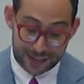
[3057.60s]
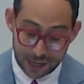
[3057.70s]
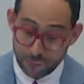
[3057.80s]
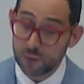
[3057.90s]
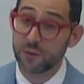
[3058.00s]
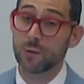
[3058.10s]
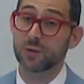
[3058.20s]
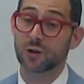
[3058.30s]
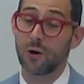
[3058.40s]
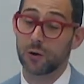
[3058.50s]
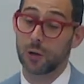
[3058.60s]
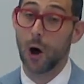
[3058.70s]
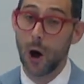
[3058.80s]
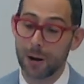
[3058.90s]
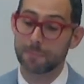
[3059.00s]
A different view is called
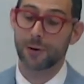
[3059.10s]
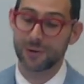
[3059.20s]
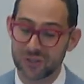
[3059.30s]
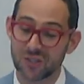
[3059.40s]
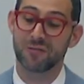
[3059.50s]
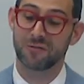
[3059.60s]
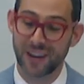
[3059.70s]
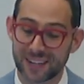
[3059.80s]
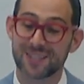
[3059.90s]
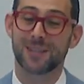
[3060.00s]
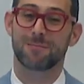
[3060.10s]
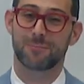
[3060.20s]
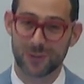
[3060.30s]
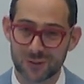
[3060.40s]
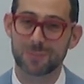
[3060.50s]
non-person affecting
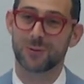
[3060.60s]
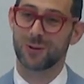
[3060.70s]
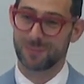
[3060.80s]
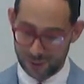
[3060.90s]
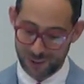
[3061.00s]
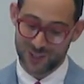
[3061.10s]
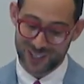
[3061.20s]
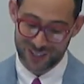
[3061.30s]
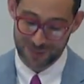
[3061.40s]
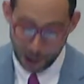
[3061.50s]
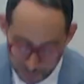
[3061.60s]
principle approaches. It's a